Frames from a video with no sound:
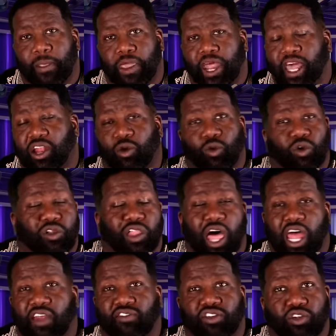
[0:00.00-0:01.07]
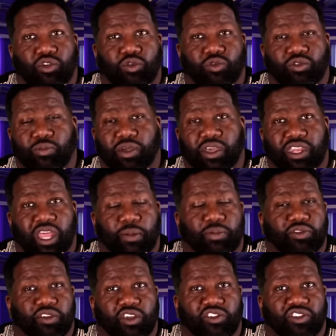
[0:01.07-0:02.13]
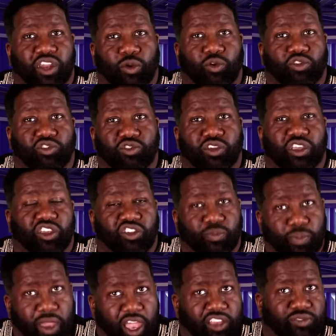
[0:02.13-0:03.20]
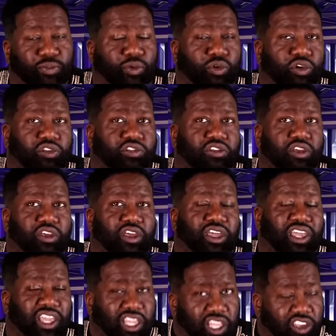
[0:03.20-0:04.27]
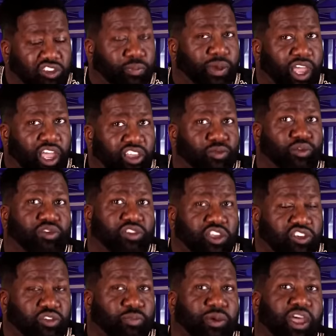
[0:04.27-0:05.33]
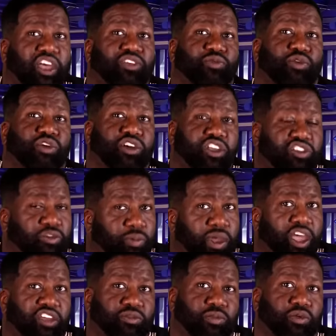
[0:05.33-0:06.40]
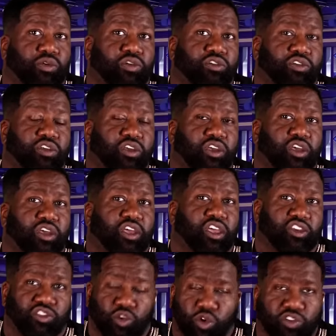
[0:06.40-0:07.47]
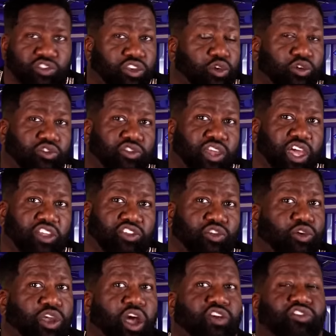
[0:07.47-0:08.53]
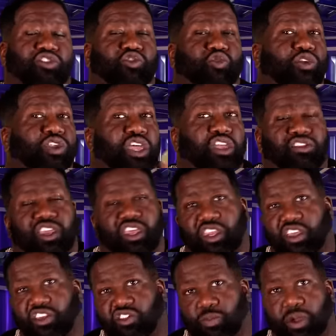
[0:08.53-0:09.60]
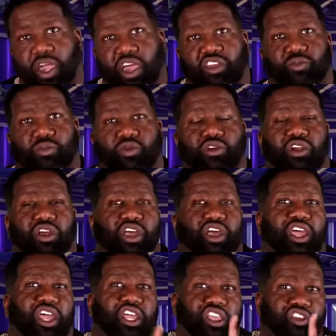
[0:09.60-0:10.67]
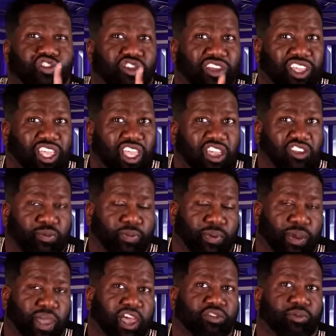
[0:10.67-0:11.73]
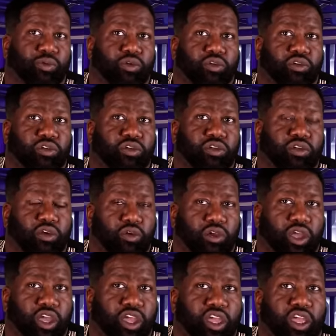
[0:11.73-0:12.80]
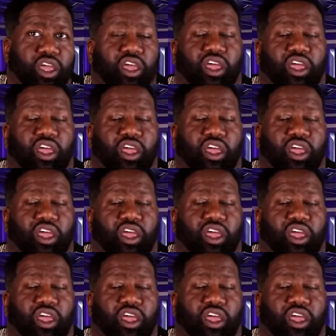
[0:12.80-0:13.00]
and I don't want a lot of you to be in that position. I want you to get your passports, get your passports, get your passport, get your passports. There's no excuse for that. I told y'all since 2018 to get your passport. Get your kid's passport, okay?